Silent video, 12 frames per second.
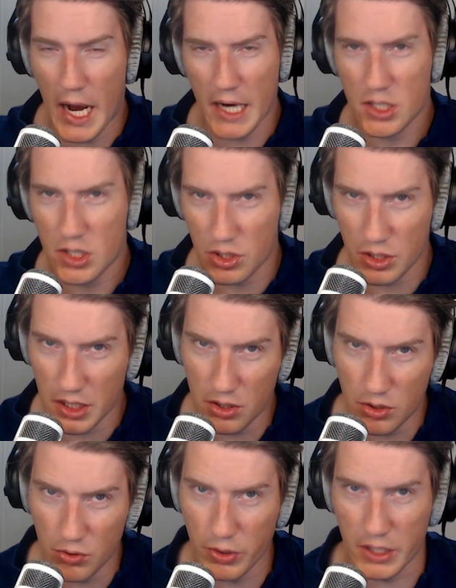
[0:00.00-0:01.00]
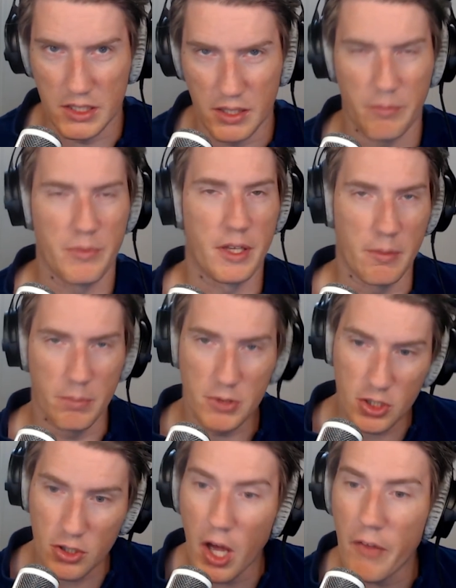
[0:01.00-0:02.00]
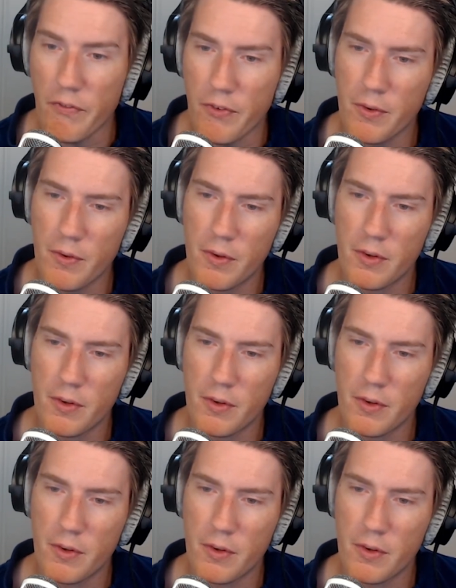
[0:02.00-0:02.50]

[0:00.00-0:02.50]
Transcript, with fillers: actually doing something, but you're not.